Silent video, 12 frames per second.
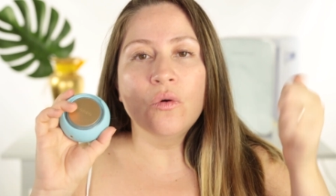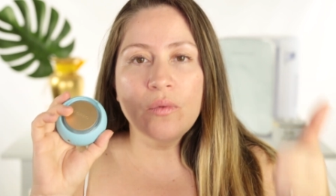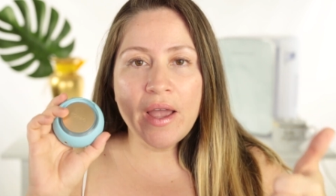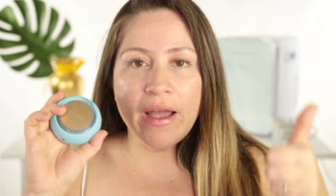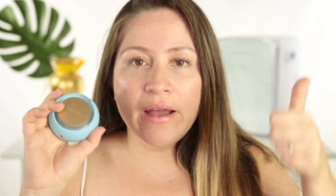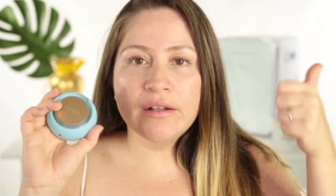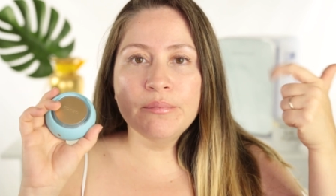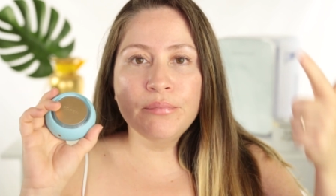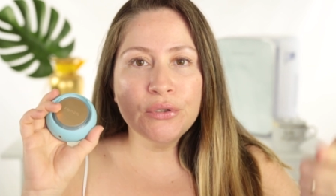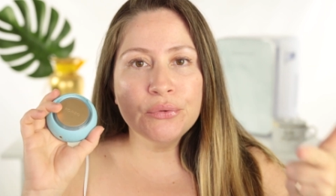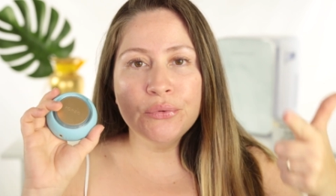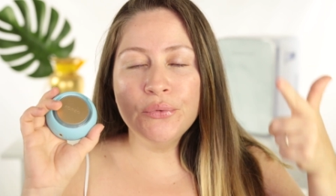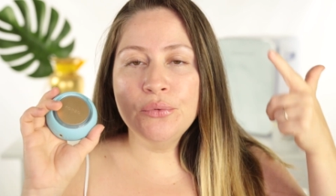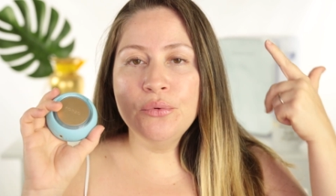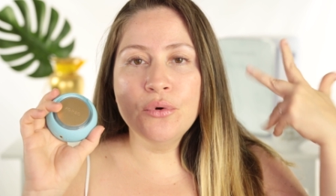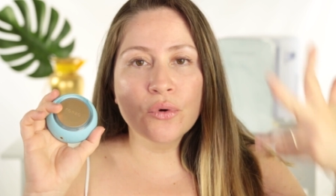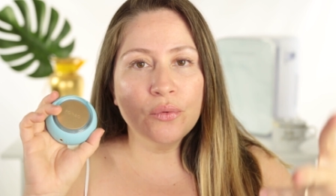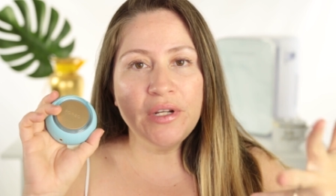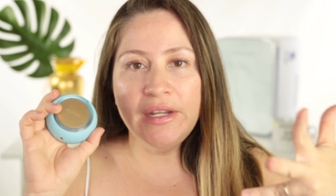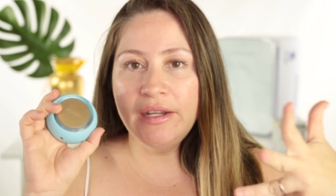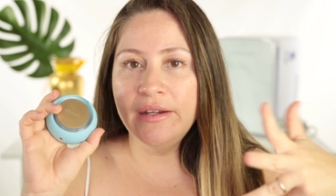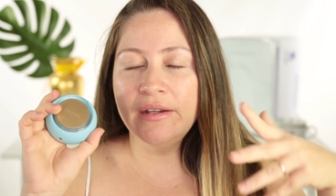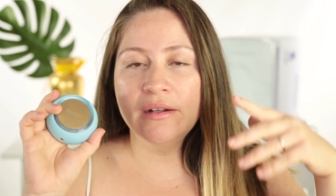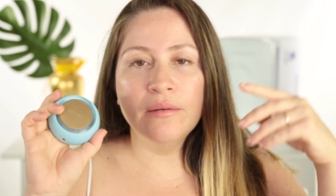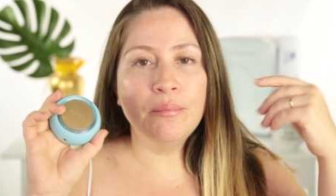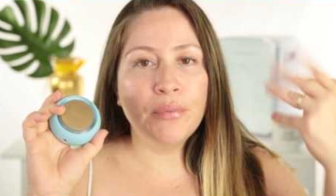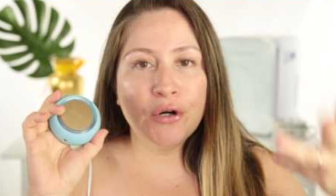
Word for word: red, blue, green,